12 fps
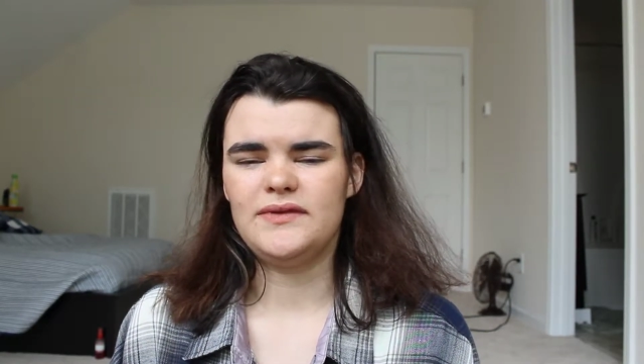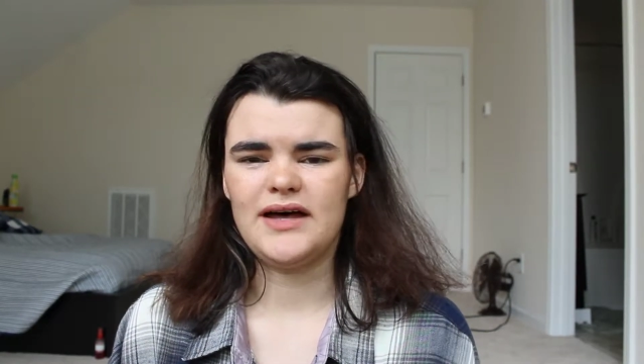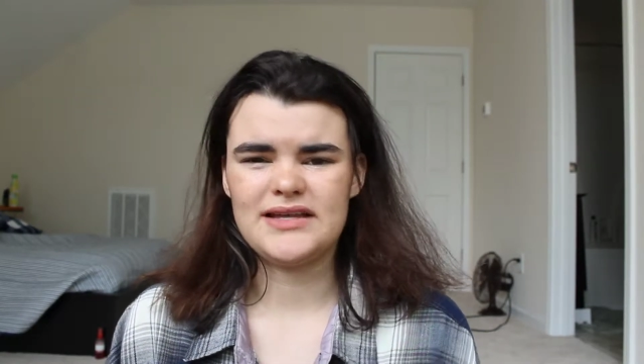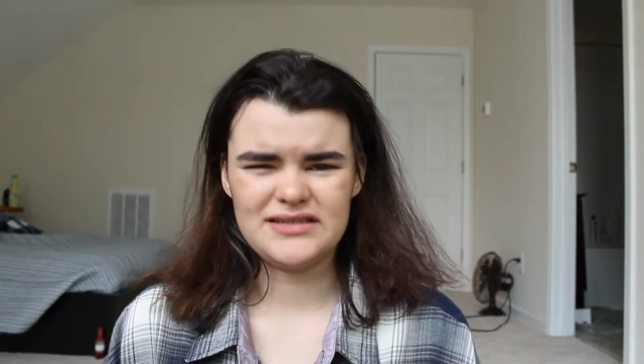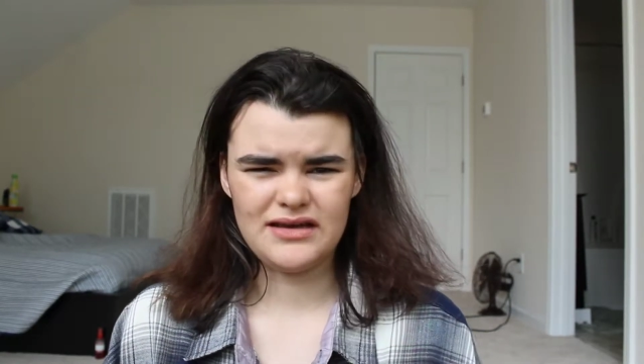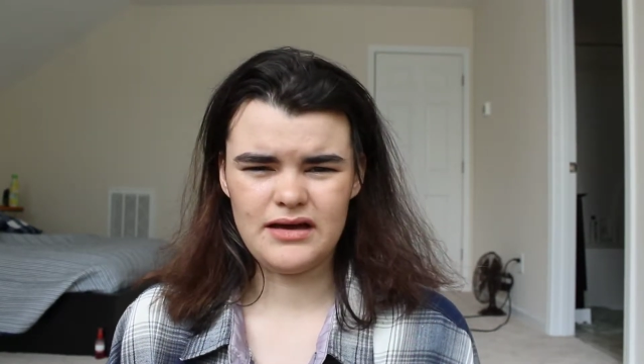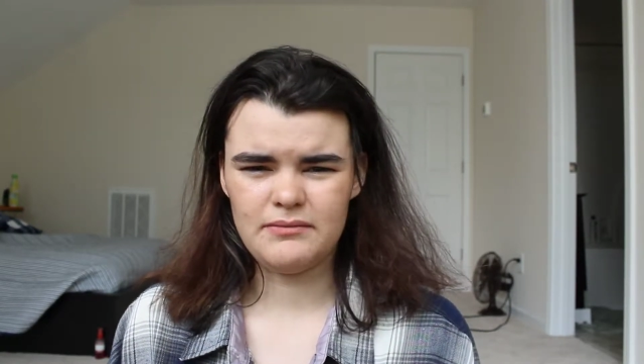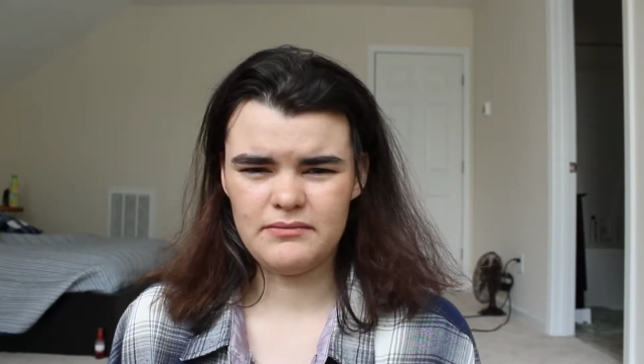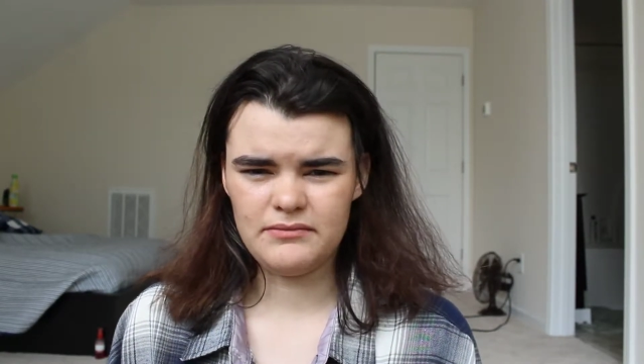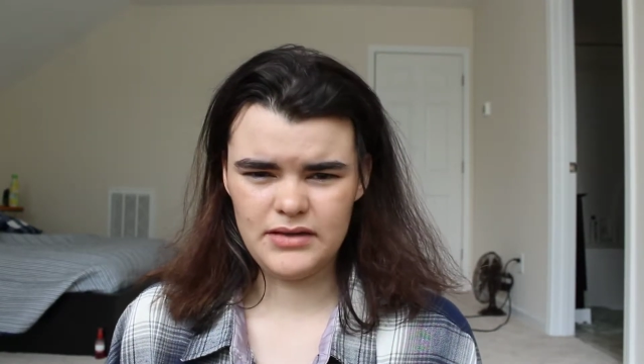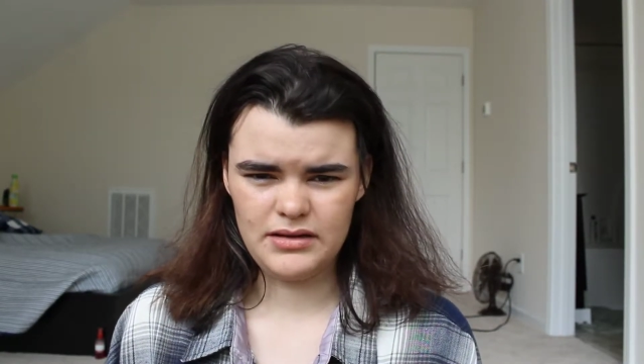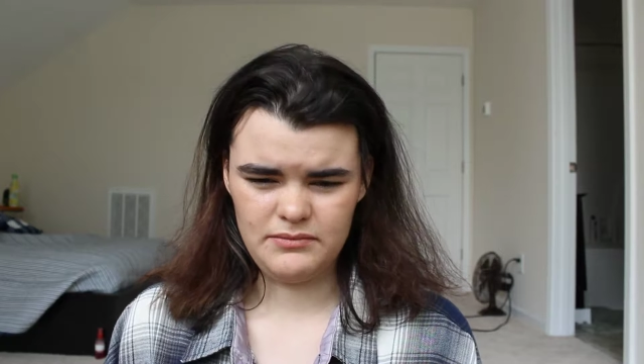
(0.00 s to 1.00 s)
that's gonna
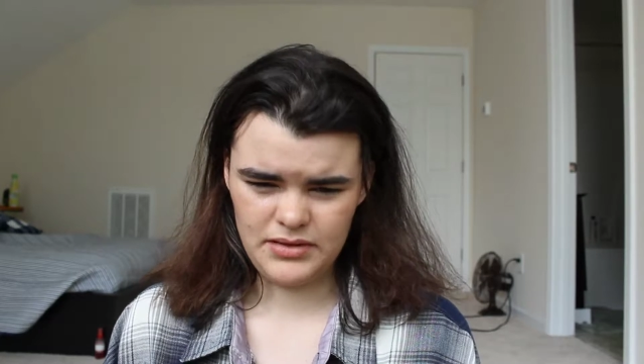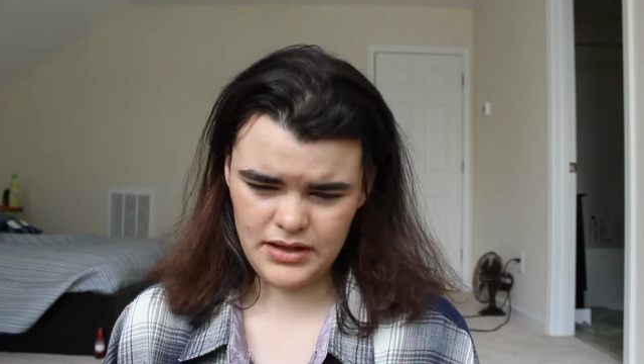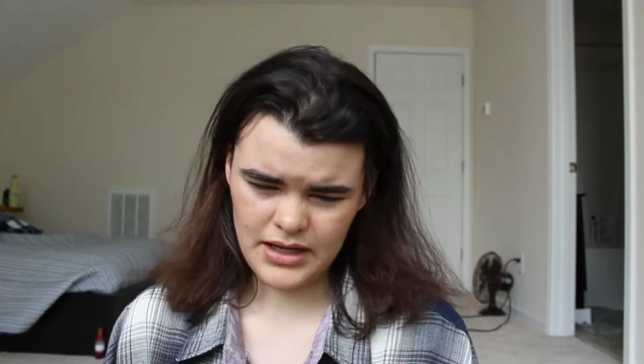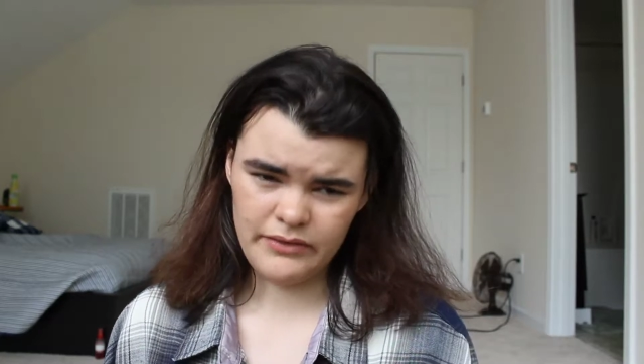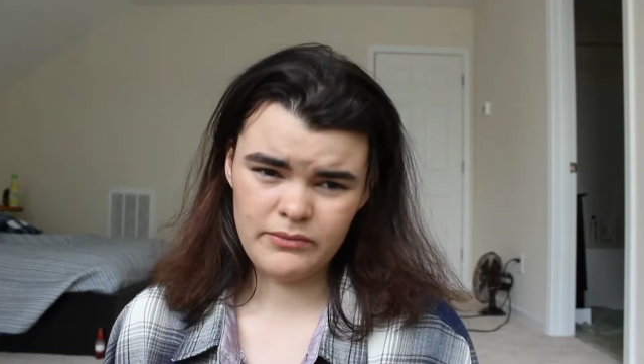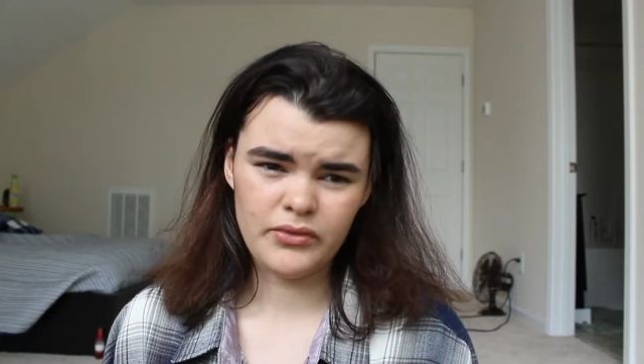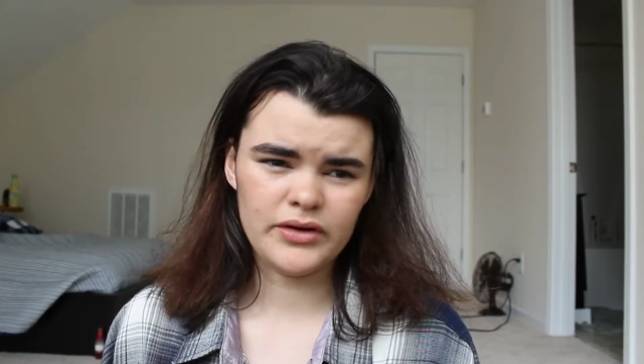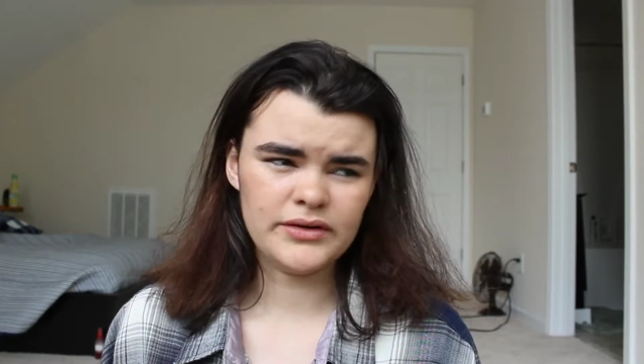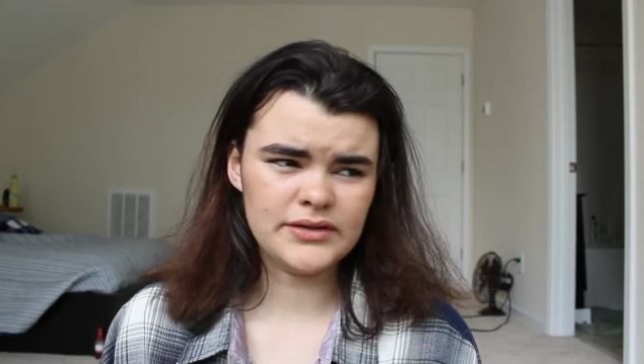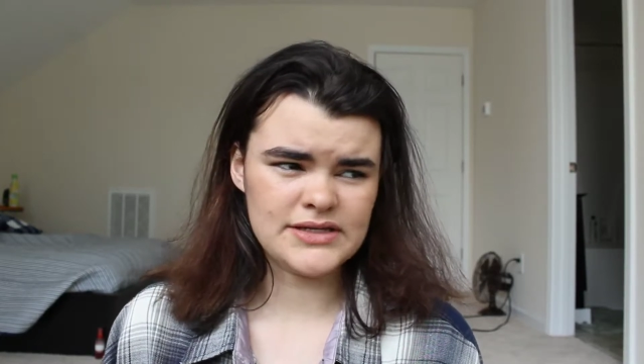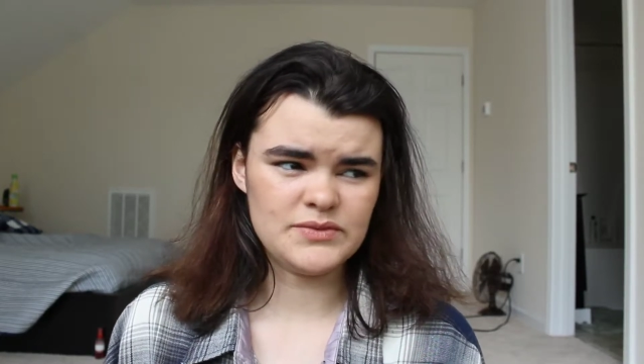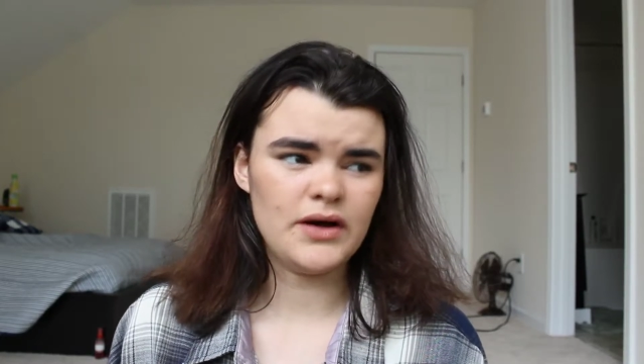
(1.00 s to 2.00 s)
become
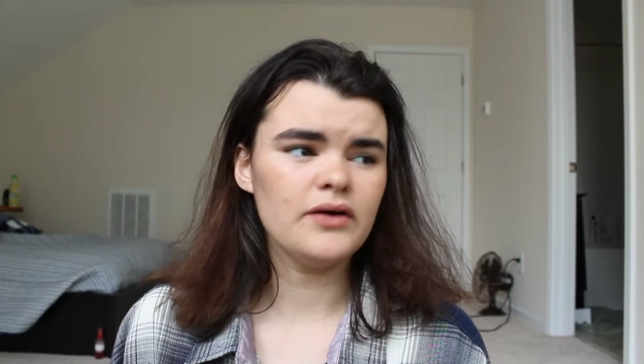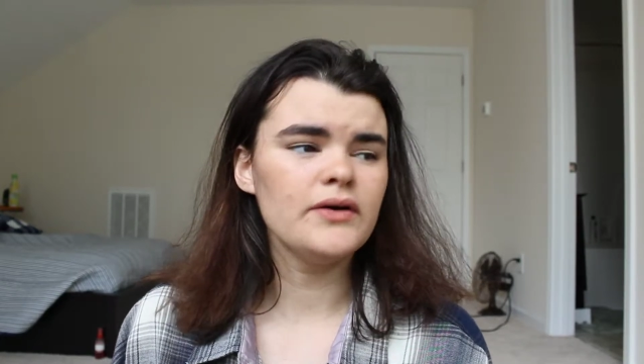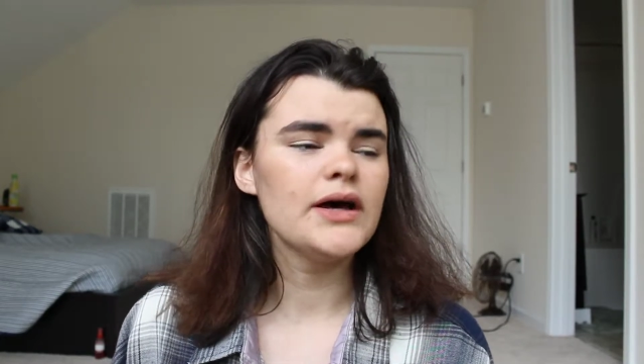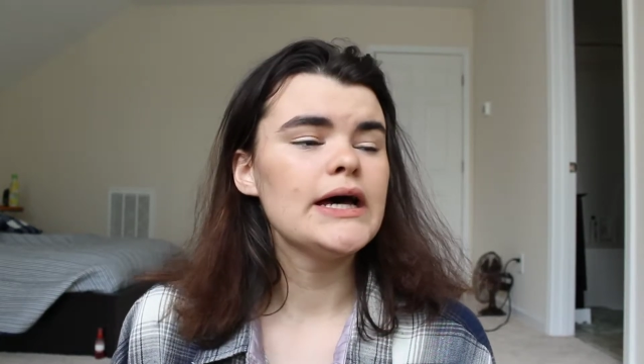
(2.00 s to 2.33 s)
important as well.